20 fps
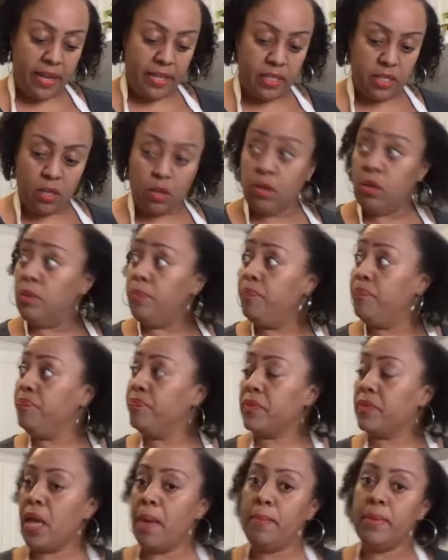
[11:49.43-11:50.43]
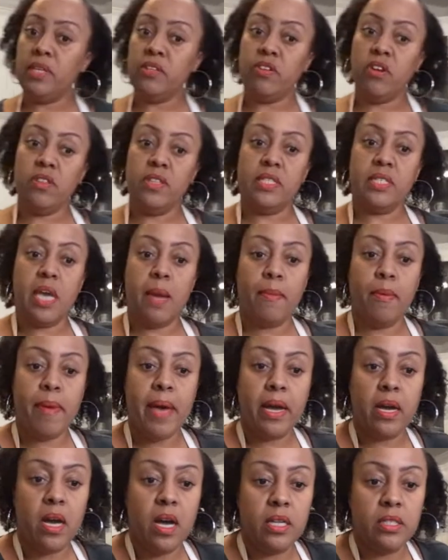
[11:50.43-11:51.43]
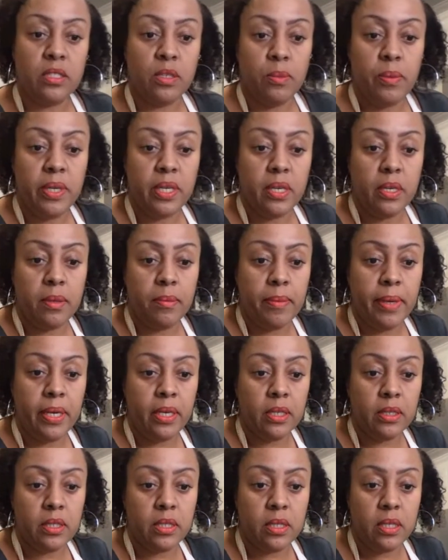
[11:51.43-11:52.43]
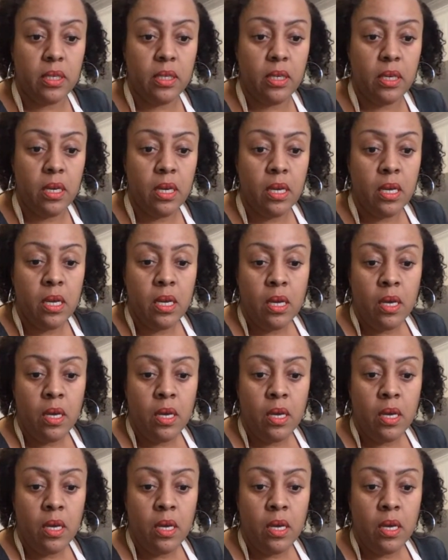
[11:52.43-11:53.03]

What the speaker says: All right, so I'm gonna turn this camera back on so we can see